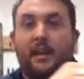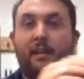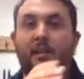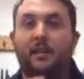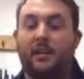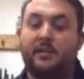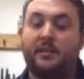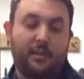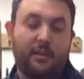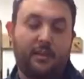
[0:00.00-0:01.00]
And like I
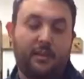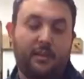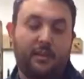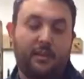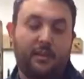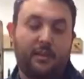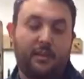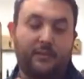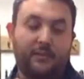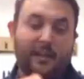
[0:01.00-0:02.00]
said earlier, with you'll
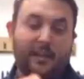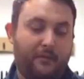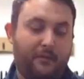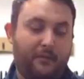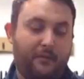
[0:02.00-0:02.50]
never learn